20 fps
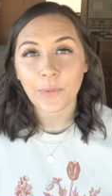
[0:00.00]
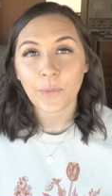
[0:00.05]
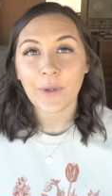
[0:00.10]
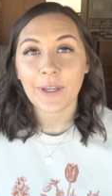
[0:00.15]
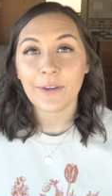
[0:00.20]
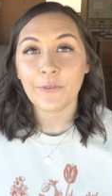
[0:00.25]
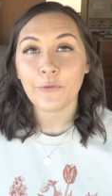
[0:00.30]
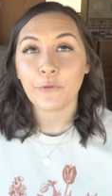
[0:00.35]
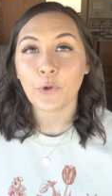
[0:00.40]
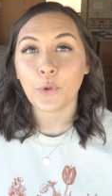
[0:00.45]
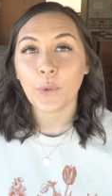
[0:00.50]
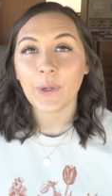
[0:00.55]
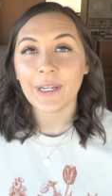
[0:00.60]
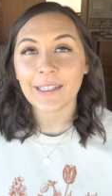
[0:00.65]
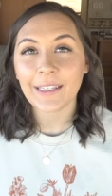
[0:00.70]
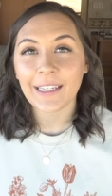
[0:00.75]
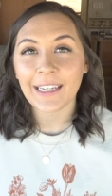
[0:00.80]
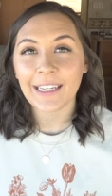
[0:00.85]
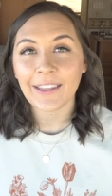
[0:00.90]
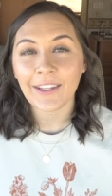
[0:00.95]
We've
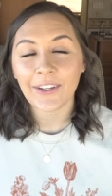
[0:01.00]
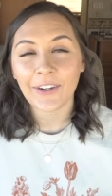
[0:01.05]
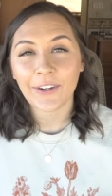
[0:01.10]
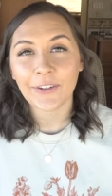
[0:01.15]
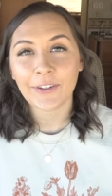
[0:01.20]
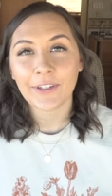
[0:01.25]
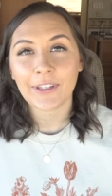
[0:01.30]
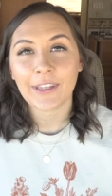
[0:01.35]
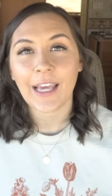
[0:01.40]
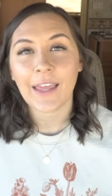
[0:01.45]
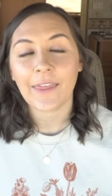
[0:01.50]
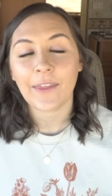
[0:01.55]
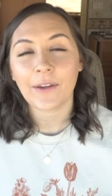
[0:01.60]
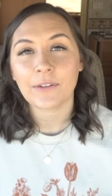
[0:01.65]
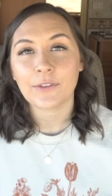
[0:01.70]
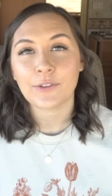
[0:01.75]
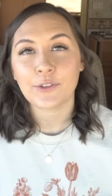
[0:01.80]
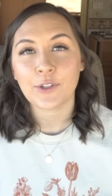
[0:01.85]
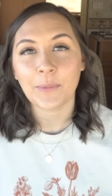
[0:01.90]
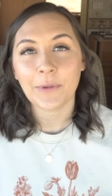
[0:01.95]
quickly learned that
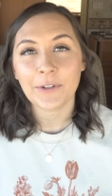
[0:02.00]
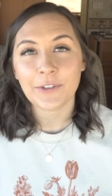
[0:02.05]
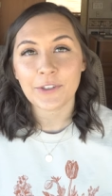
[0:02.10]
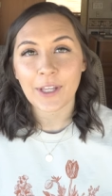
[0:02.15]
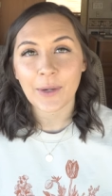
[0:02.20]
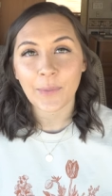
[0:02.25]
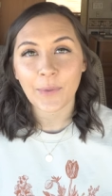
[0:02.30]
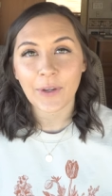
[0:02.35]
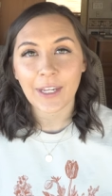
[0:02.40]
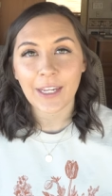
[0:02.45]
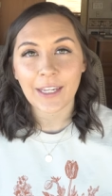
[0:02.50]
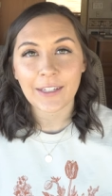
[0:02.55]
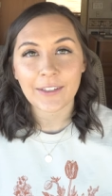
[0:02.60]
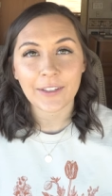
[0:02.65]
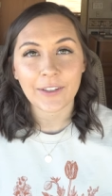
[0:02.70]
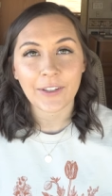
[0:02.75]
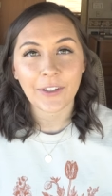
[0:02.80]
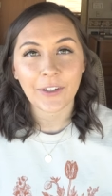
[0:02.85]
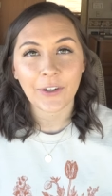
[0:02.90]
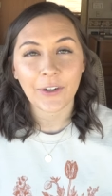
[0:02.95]
there's so much that we need
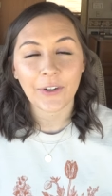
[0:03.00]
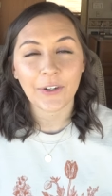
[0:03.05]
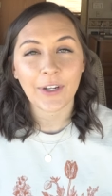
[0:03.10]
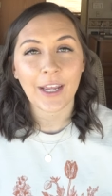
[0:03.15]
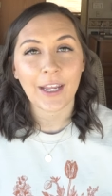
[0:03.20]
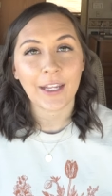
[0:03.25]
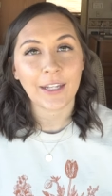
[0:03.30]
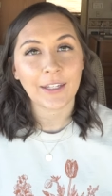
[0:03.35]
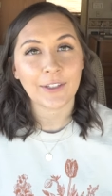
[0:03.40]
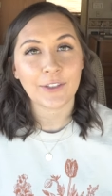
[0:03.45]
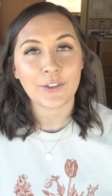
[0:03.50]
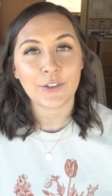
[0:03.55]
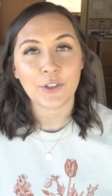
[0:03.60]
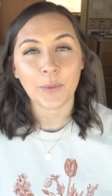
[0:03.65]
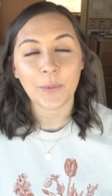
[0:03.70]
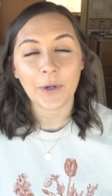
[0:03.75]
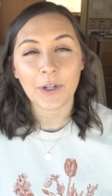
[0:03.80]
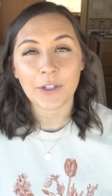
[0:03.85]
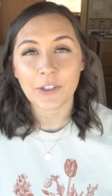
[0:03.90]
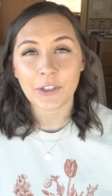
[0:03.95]
to learn and
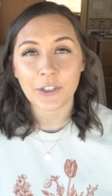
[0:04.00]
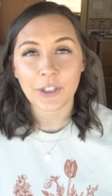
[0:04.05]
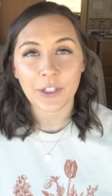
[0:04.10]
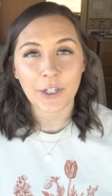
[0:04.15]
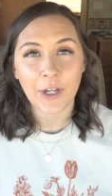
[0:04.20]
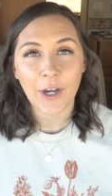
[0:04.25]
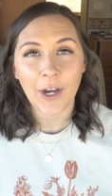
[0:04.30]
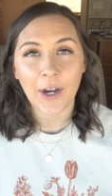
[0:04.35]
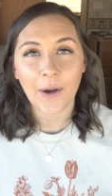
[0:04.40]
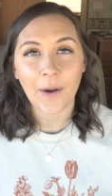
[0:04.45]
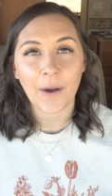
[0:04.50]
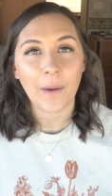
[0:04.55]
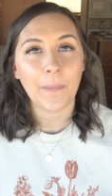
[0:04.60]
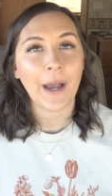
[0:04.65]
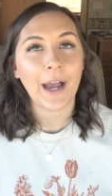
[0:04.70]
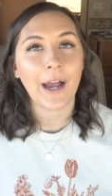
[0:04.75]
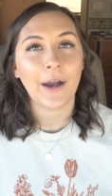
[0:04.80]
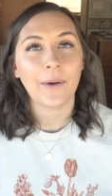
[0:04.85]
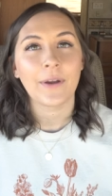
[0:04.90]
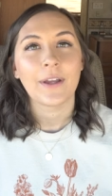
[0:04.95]
so much to know
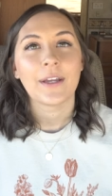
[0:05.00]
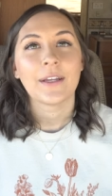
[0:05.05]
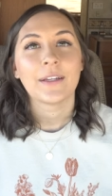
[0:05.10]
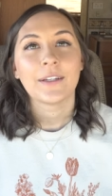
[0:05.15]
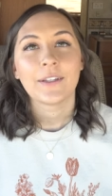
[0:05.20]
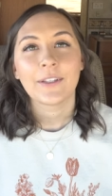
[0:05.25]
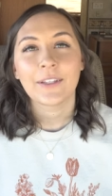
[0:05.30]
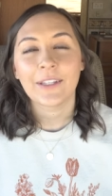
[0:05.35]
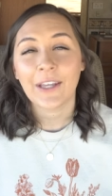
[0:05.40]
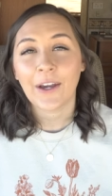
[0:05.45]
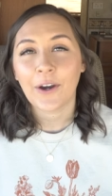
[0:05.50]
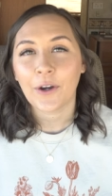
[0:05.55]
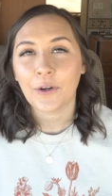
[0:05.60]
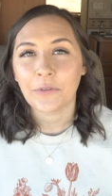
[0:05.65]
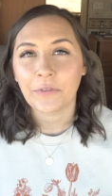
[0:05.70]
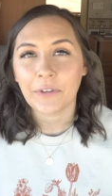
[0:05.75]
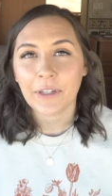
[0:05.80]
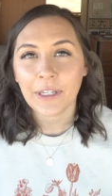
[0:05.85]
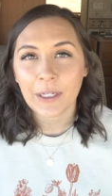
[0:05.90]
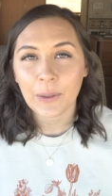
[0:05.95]
about the
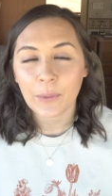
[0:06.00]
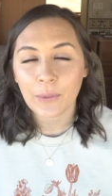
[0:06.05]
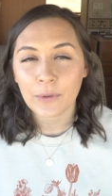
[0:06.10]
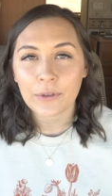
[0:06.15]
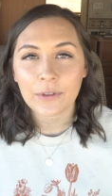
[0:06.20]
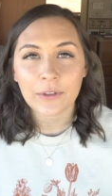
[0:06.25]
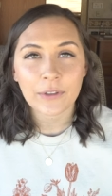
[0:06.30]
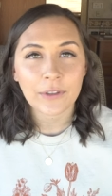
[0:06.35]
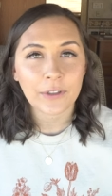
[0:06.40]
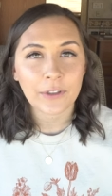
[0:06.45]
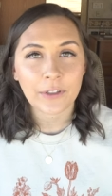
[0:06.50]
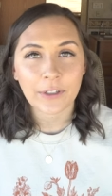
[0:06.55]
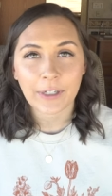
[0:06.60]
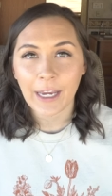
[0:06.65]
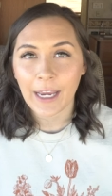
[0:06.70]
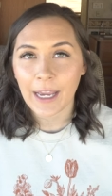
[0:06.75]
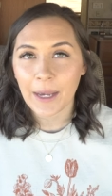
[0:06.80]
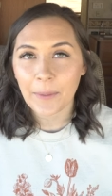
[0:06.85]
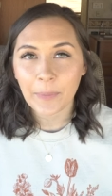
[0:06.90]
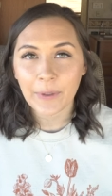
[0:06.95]
RVing world or
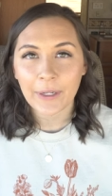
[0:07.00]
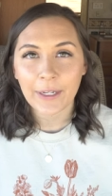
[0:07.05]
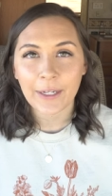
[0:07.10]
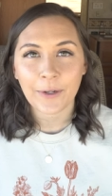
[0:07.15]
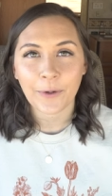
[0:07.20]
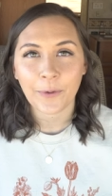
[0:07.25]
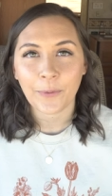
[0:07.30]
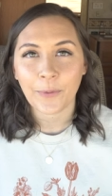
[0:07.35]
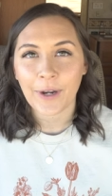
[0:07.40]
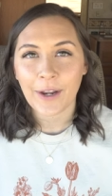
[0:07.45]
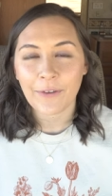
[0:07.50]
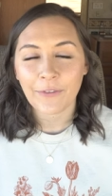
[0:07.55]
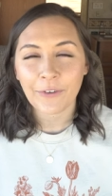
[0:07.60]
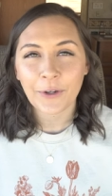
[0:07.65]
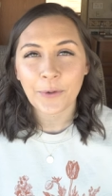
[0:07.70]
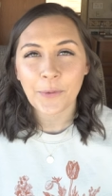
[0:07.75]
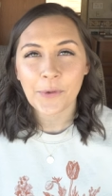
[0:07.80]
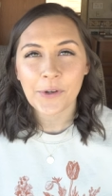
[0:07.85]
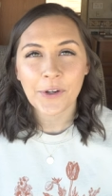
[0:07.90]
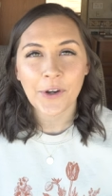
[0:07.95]
camping or whatever
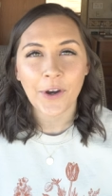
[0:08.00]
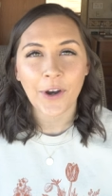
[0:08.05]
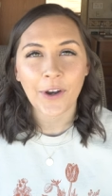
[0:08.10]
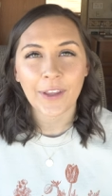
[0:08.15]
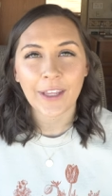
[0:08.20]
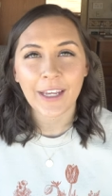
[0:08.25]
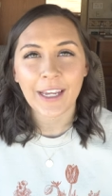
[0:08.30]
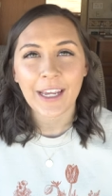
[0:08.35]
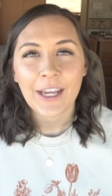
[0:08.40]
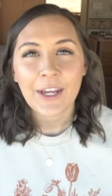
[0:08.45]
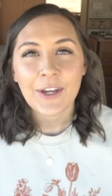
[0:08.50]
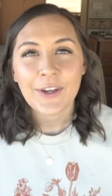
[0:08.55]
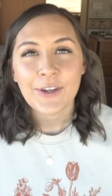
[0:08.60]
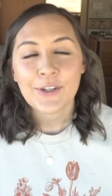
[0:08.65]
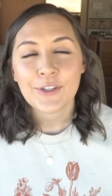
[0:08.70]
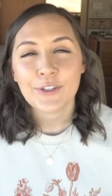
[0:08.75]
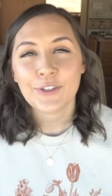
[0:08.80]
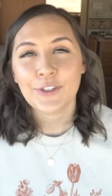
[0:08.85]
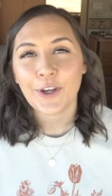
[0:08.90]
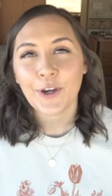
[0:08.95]
you want to call it.
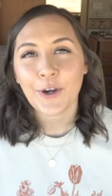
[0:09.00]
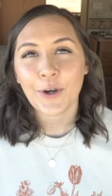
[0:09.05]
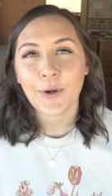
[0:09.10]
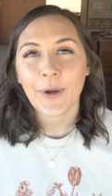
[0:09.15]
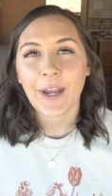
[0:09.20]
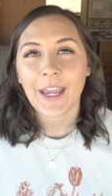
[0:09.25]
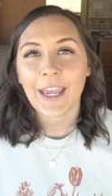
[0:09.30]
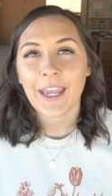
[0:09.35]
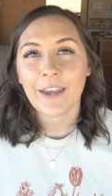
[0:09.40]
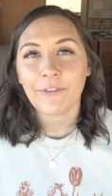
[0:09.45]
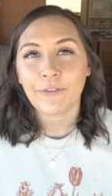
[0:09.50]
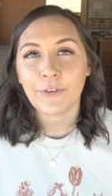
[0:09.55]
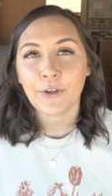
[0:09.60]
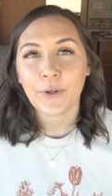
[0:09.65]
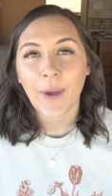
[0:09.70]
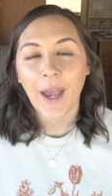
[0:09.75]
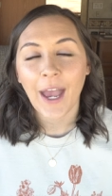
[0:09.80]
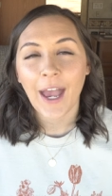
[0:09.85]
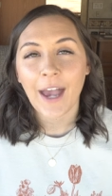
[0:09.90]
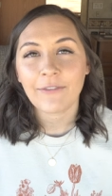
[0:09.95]
So if
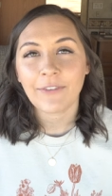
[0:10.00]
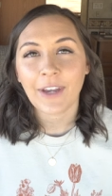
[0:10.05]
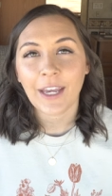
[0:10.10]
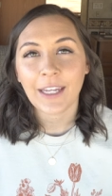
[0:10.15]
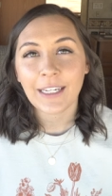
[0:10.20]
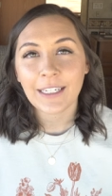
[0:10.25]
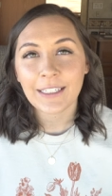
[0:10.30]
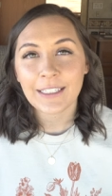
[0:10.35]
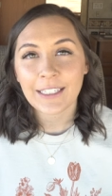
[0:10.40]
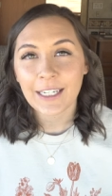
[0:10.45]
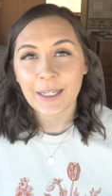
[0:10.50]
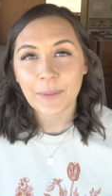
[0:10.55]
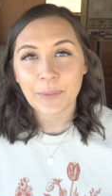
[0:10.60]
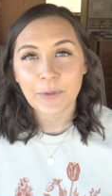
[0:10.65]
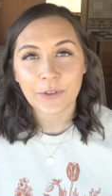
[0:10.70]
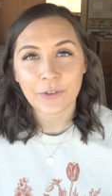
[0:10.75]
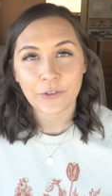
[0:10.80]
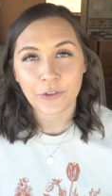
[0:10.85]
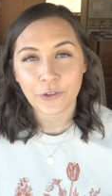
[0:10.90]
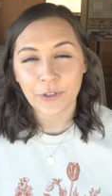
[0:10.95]
you have any
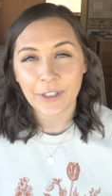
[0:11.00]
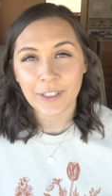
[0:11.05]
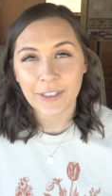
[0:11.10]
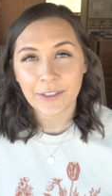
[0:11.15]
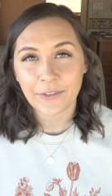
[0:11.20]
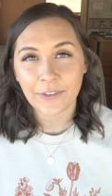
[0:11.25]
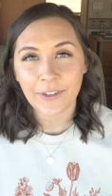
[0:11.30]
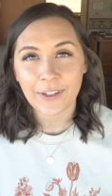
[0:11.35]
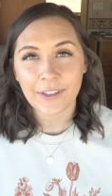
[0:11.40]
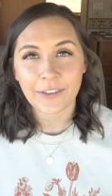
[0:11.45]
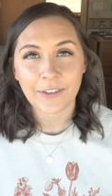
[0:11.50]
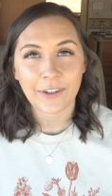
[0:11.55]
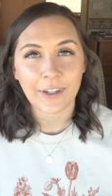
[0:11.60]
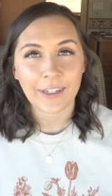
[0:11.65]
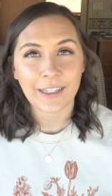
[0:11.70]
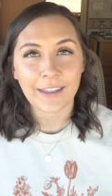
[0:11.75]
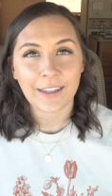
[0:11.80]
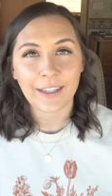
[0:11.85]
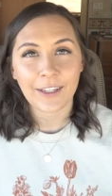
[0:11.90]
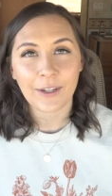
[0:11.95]
tips or tricks for us or
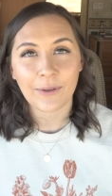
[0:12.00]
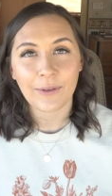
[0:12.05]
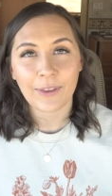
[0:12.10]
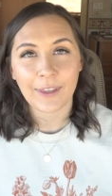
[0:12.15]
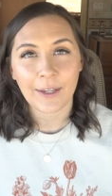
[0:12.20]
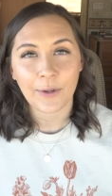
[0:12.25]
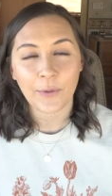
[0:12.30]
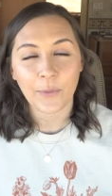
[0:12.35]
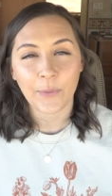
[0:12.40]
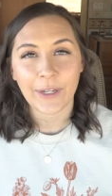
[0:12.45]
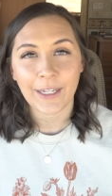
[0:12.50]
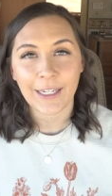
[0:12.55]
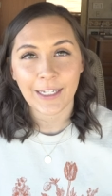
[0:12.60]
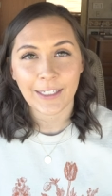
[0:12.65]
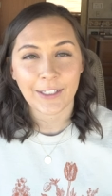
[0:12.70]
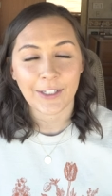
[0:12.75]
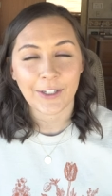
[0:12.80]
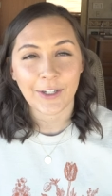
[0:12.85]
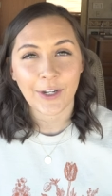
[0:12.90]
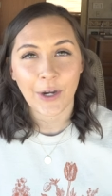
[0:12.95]
anything you think we
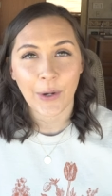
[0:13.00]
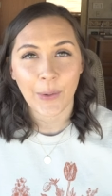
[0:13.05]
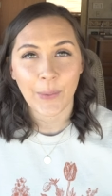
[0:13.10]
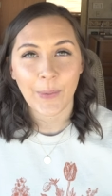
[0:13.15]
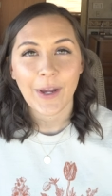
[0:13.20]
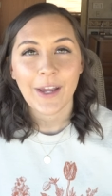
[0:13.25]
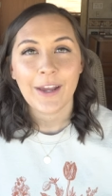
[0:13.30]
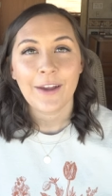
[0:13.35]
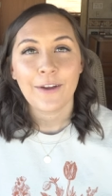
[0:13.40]
need to know,